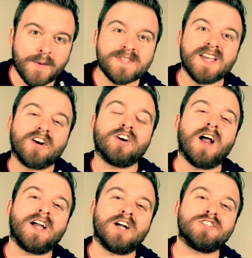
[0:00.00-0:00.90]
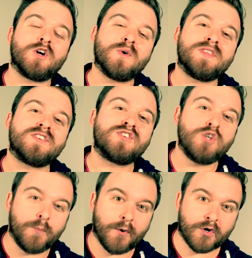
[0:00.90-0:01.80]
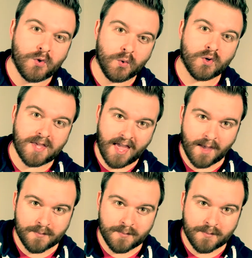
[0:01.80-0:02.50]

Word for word: was younger, I got to go to this super cool camp.